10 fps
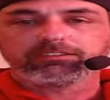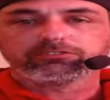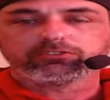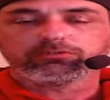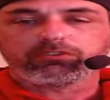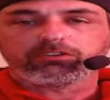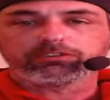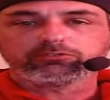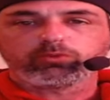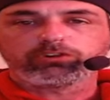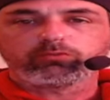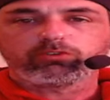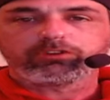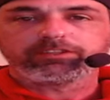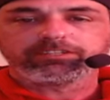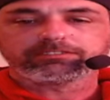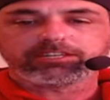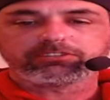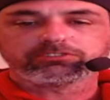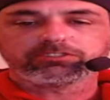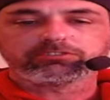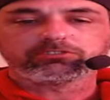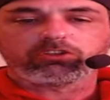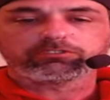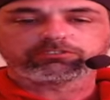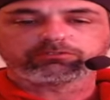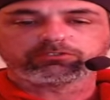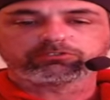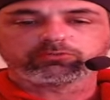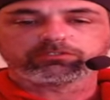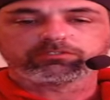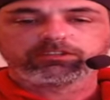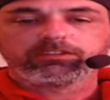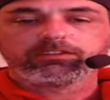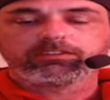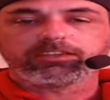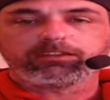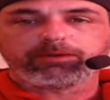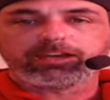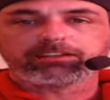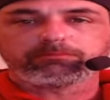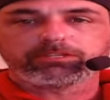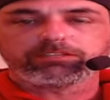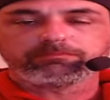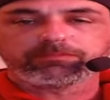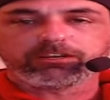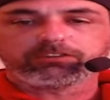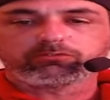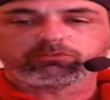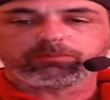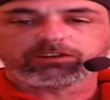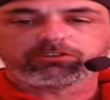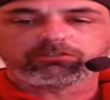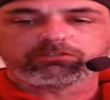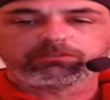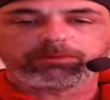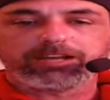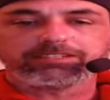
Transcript: So far, he's 1-1 in the contender series, lost the first one, came back and beat Romero by